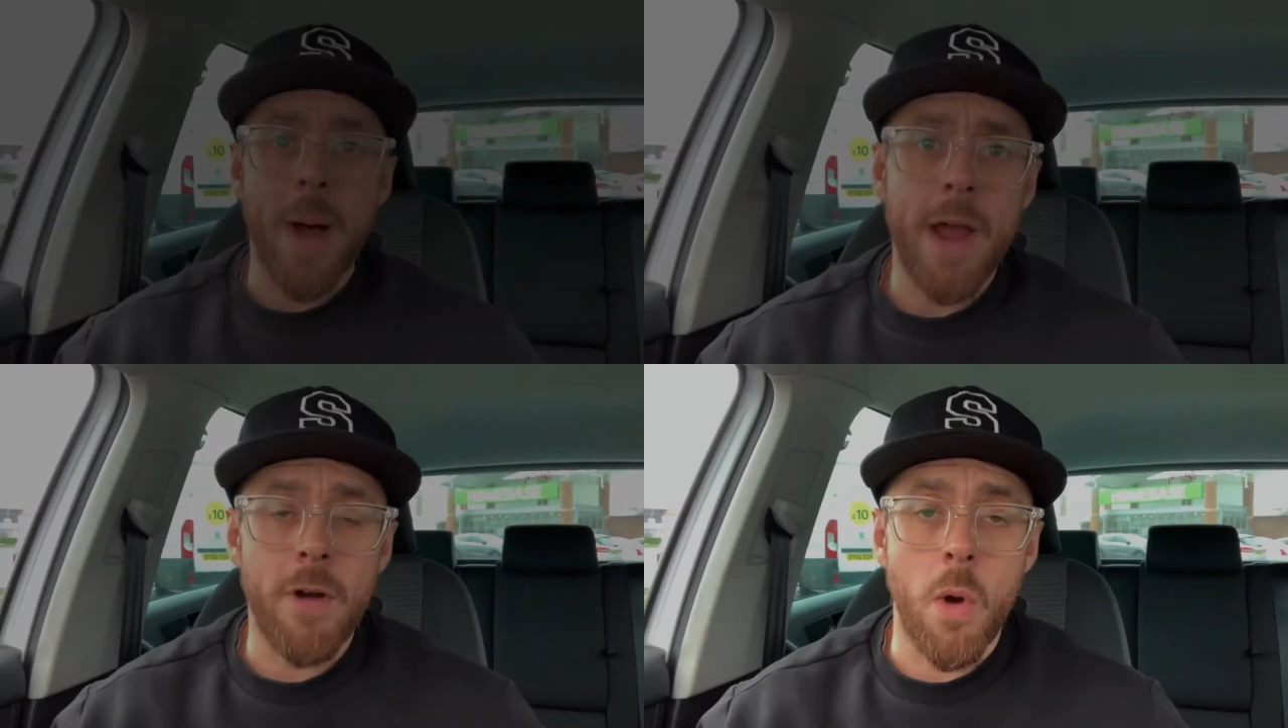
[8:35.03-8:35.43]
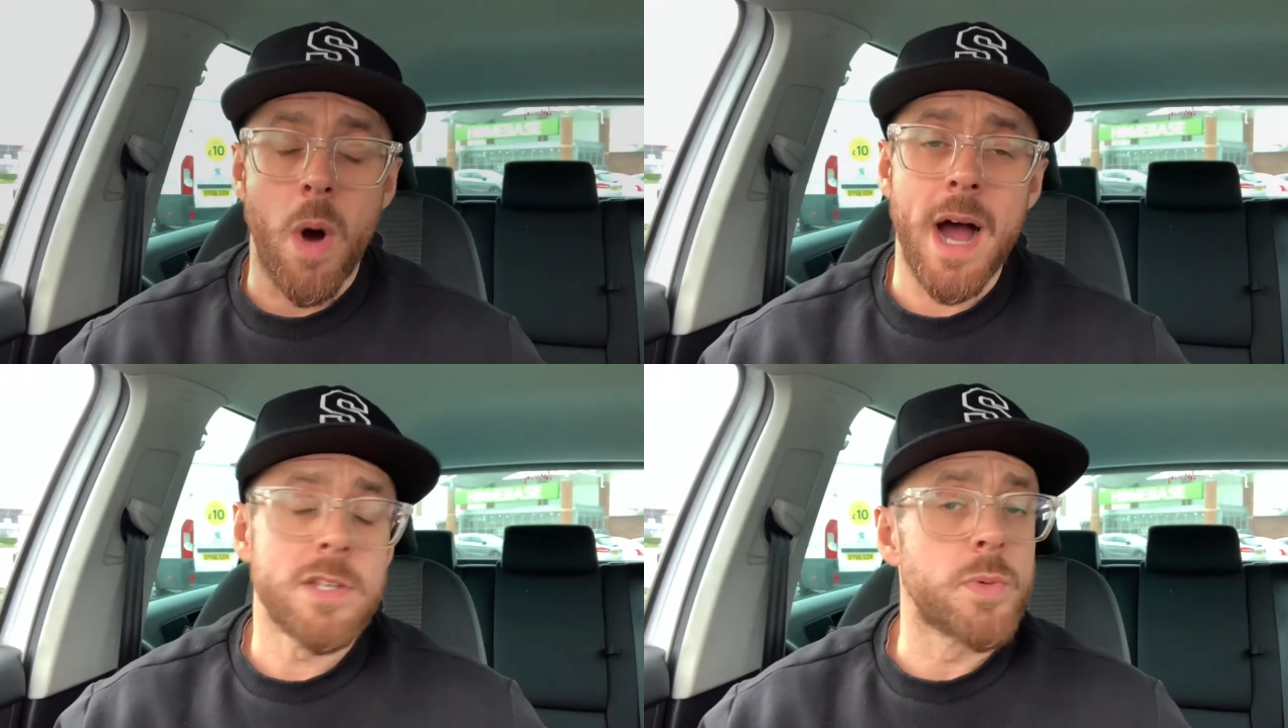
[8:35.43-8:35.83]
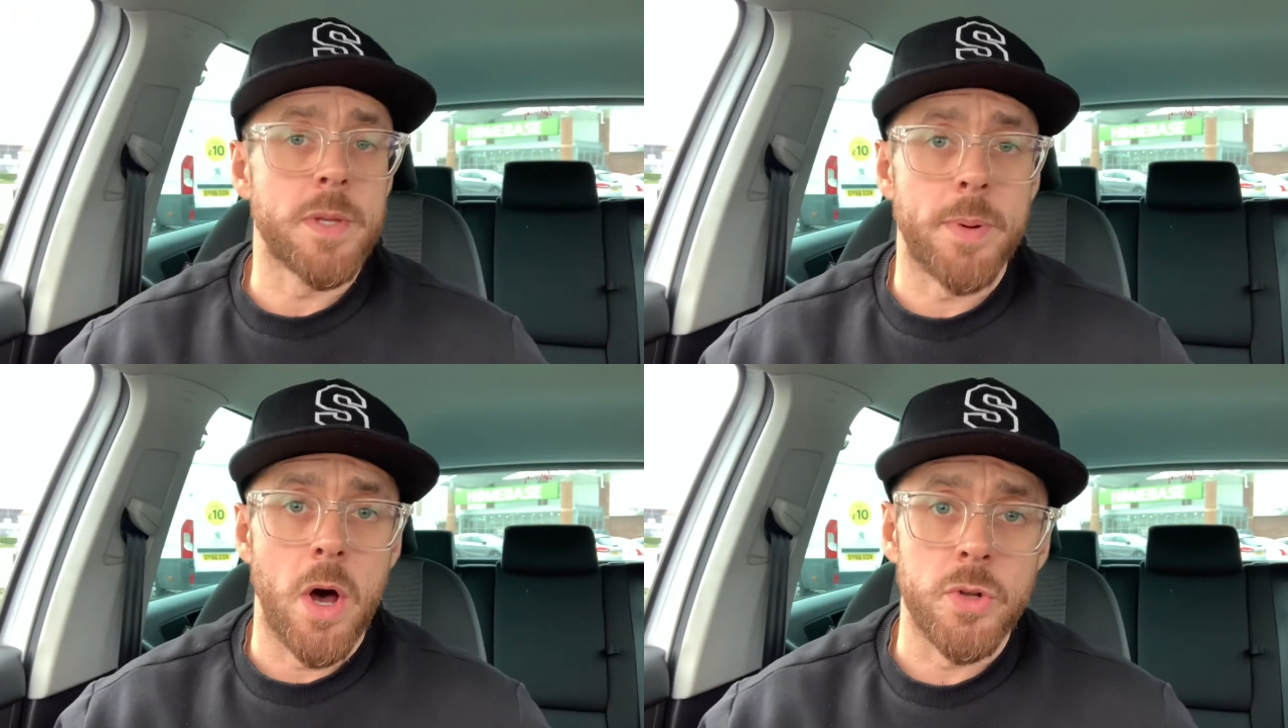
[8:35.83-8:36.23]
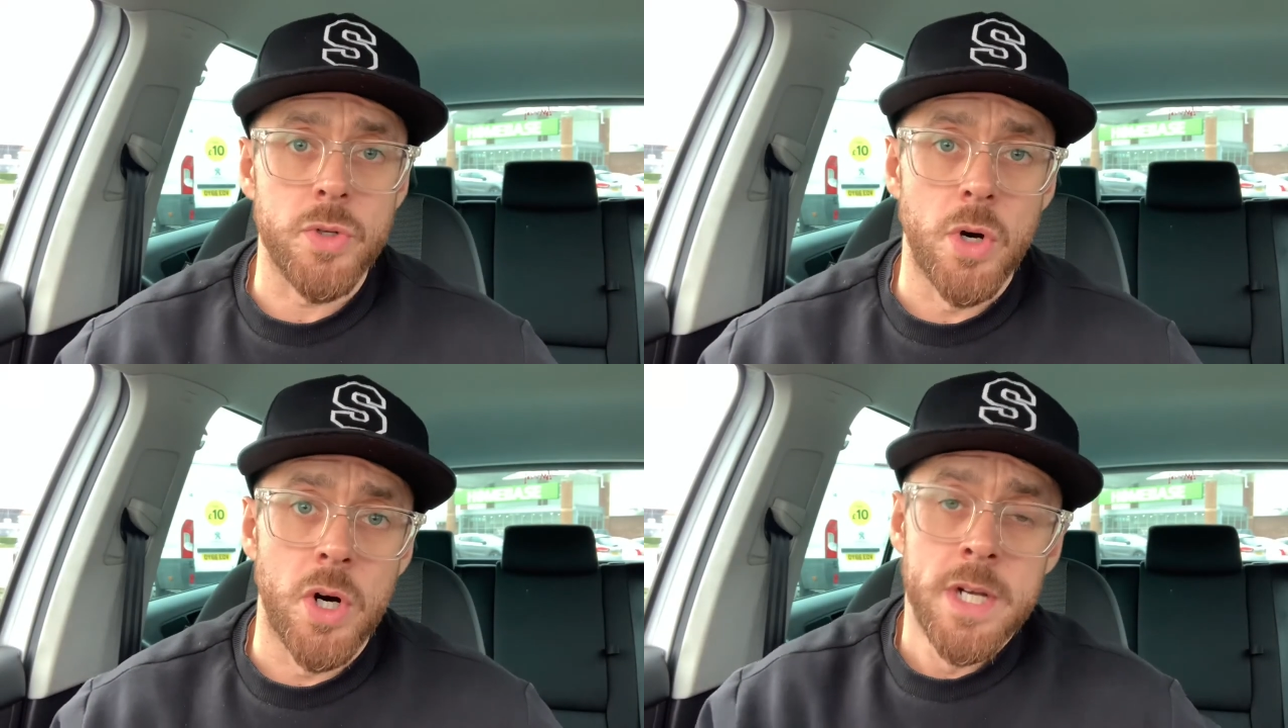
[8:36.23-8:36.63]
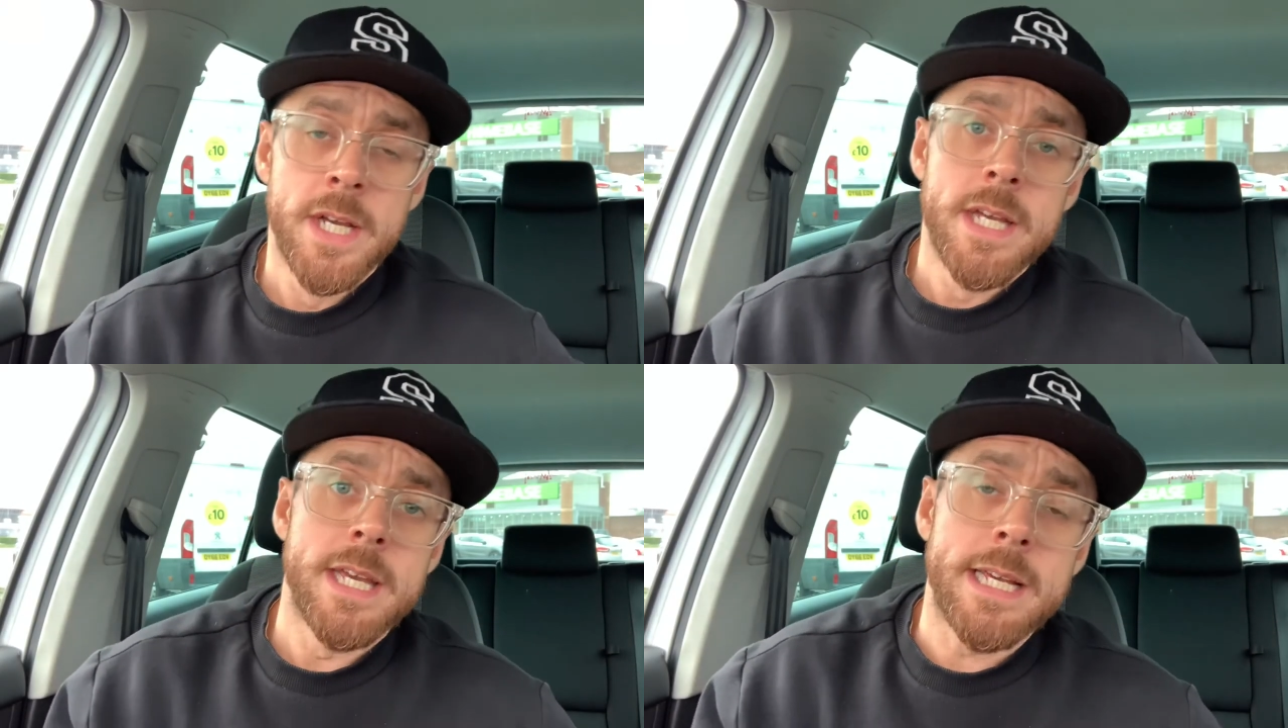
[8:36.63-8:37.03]
rack-wise, with a barn door,
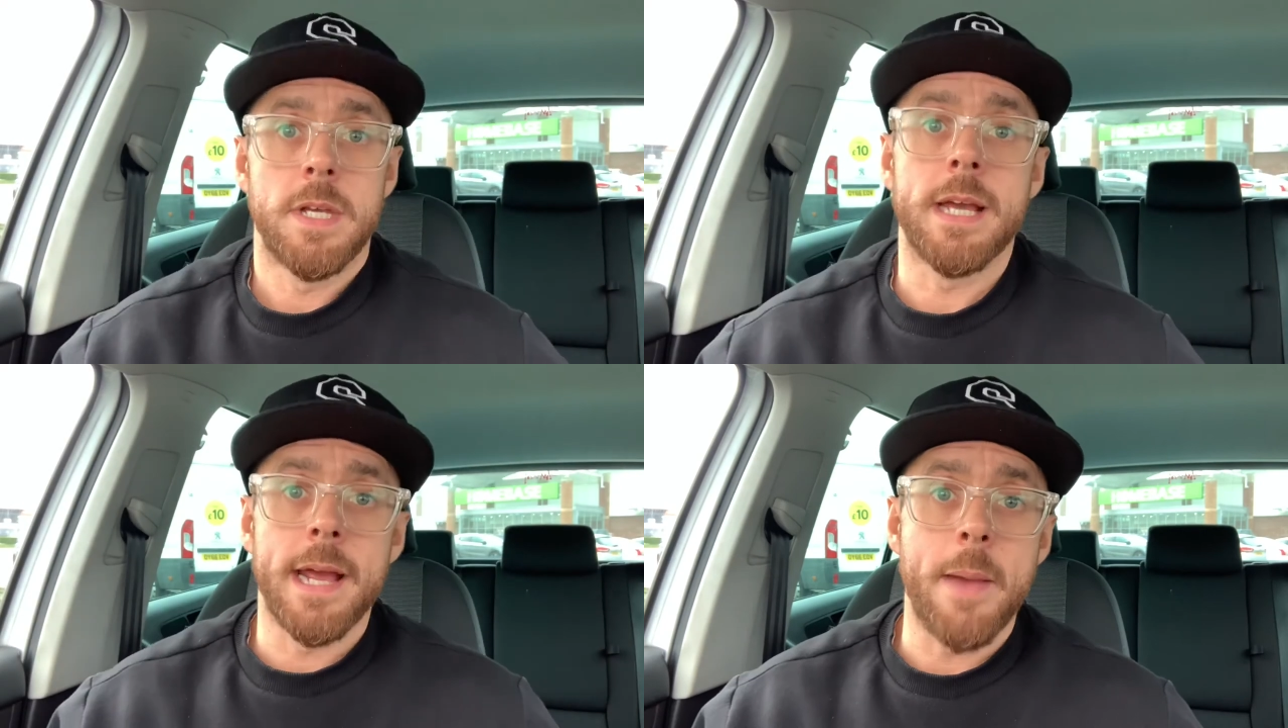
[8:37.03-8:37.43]
you can